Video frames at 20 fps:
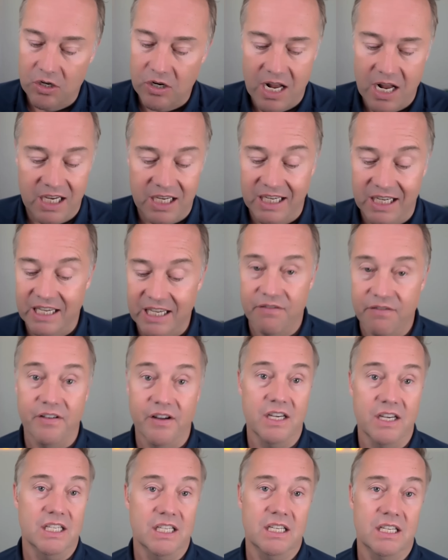you're not going to get
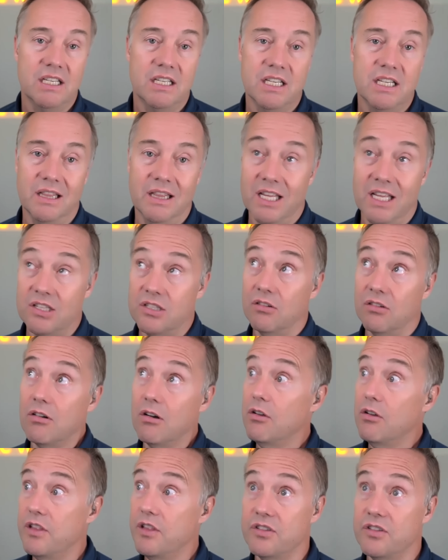funded unless
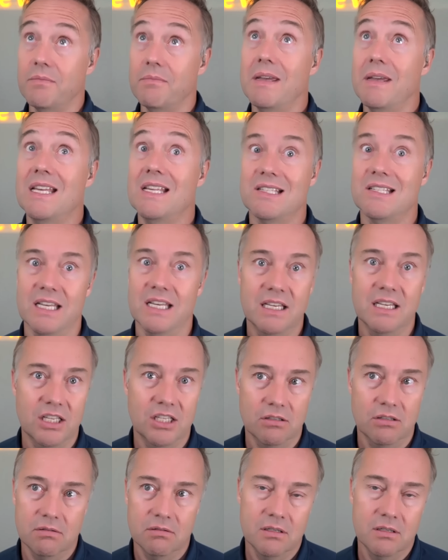the growth is
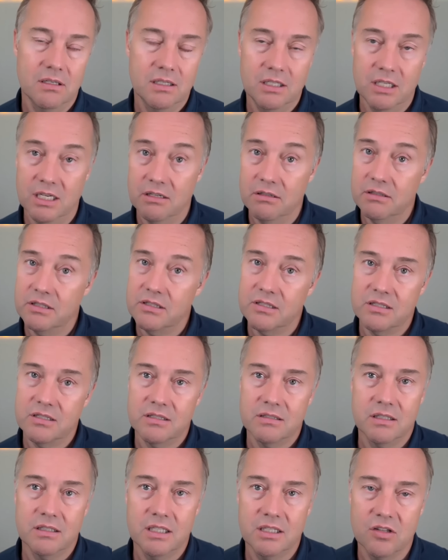amazing. And you know,
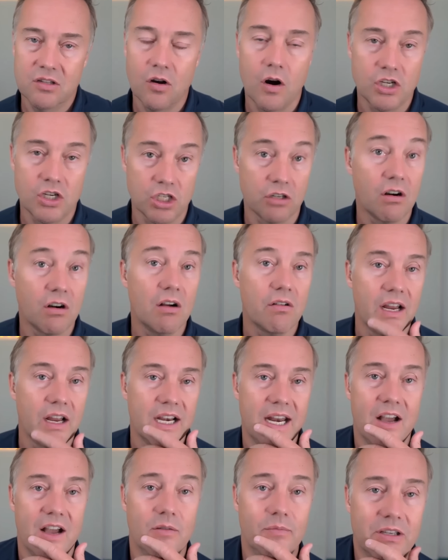it's it's hard to grow
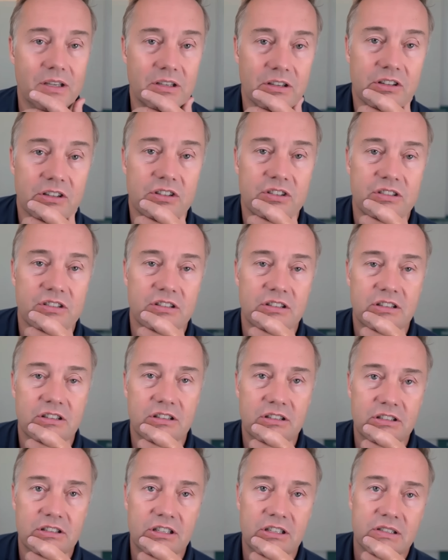right now because
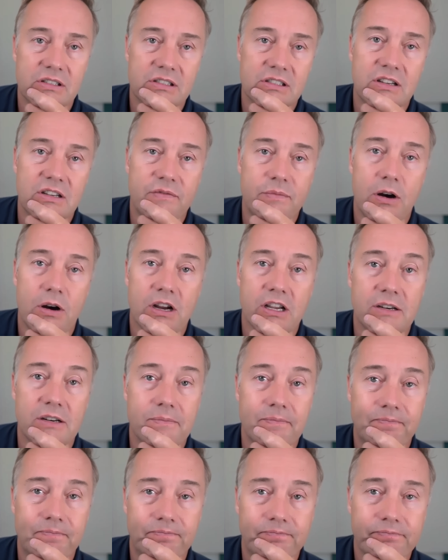uh, you know it's a tough
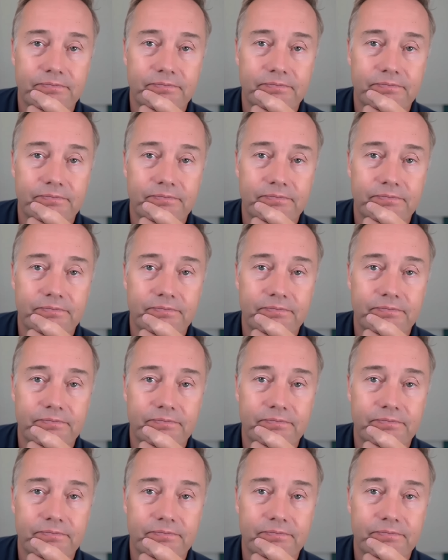market.